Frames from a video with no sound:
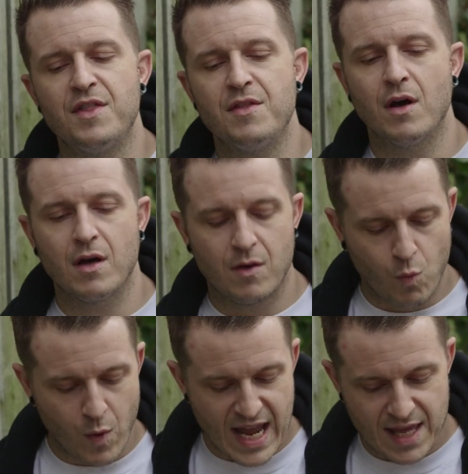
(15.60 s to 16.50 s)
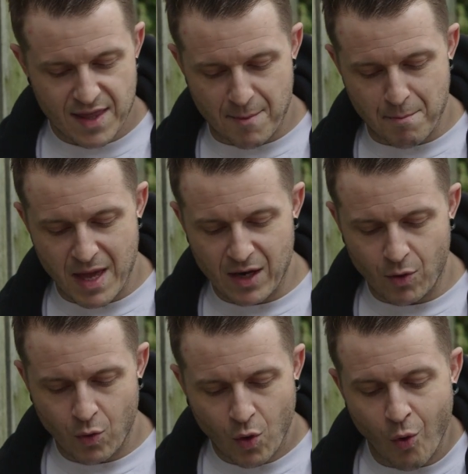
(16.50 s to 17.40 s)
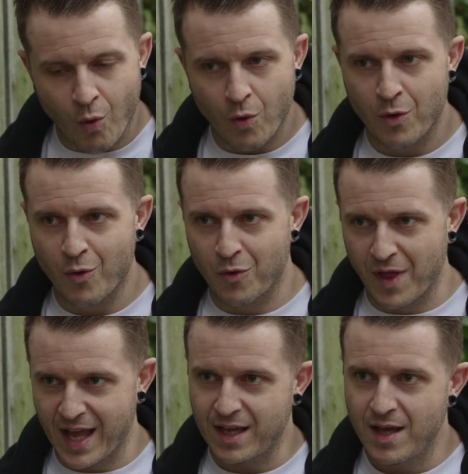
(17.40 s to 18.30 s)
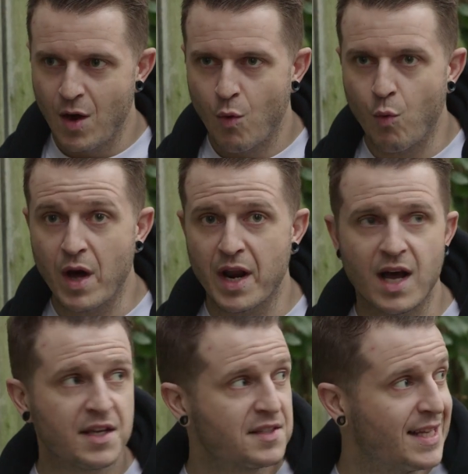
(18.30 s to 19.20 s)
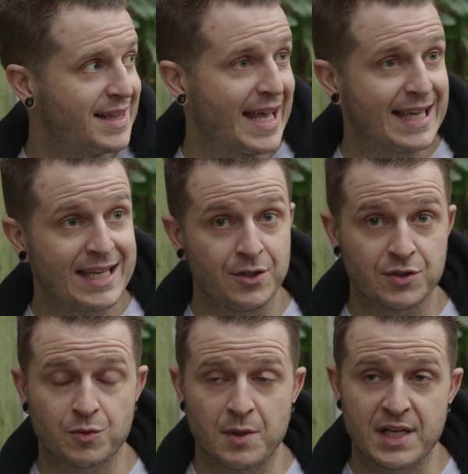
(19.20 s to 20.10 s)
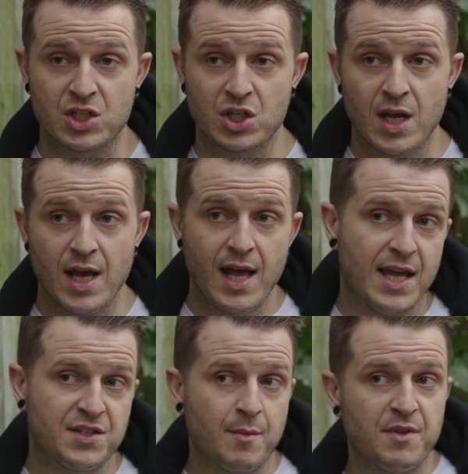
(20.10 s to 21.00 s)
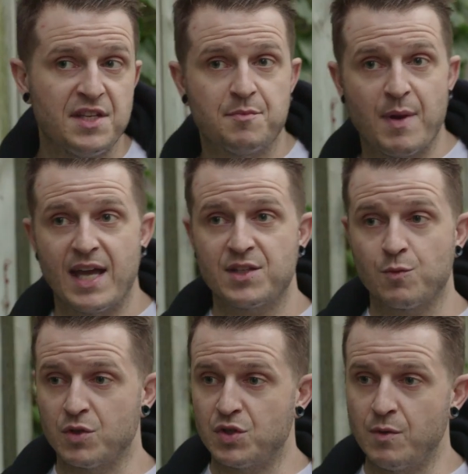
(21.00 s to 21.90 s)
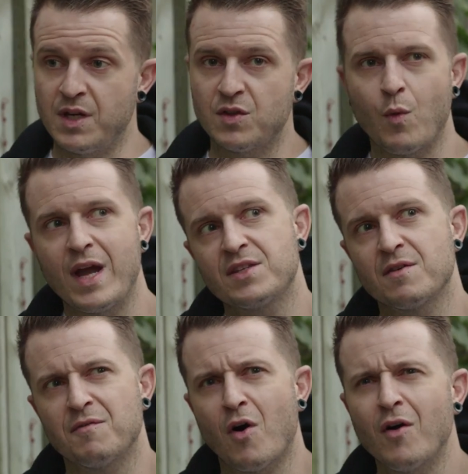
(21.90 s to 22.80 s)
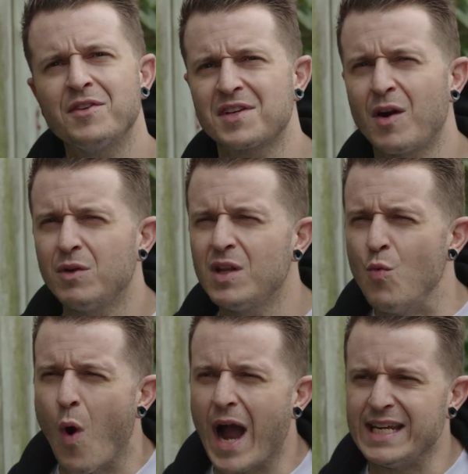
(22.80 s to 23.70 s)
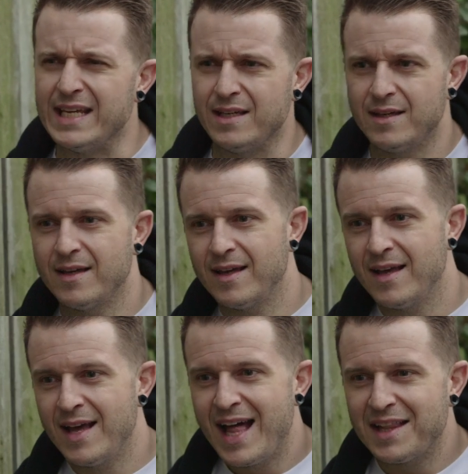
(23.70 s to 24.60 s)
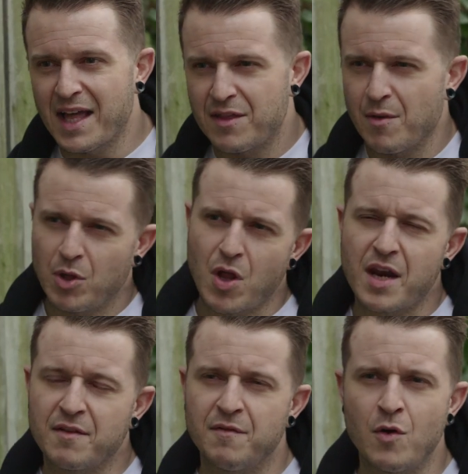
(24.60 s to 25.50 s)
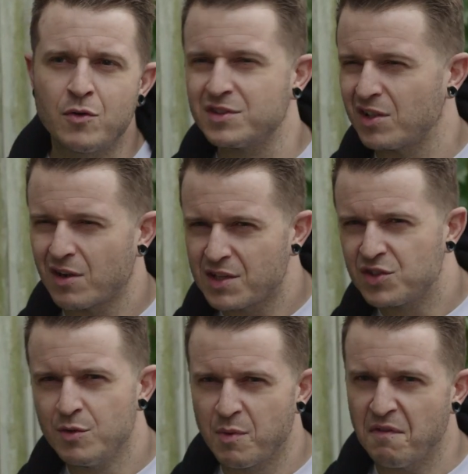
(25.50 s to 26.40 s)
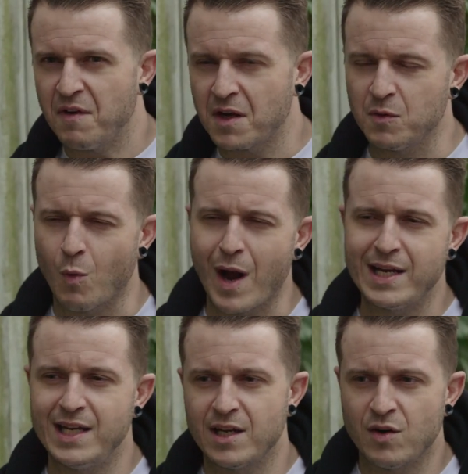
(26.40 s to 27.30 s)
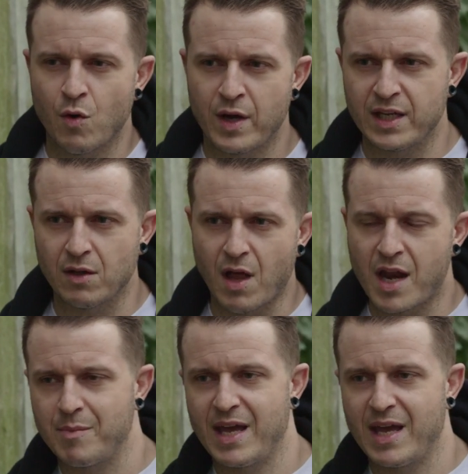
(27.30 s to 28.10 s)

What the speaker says: the way that metalcore, or like what us and like Killswitch and some of these bands were doing, the way it's evolved, it's got really whiny. Like the melodic vocals that are like super fucking whiny and annoying in a lot of